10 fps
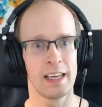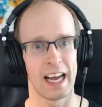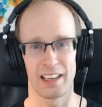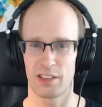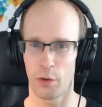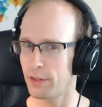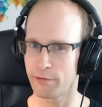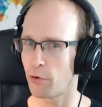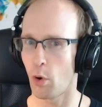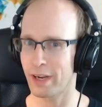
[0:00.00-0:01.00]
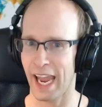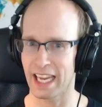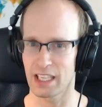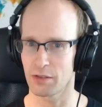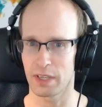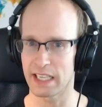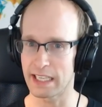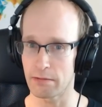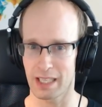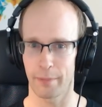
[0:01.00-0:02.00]
I don't think 4K is
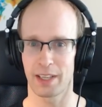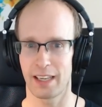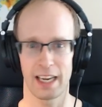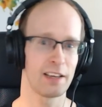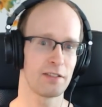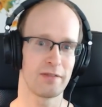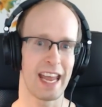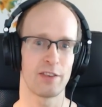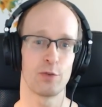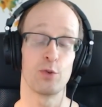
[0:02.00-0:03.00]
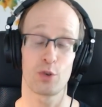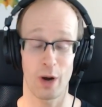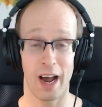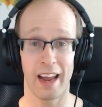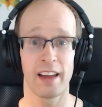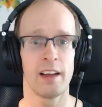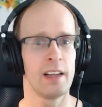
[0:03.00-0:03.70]
really something that I'd dare to try.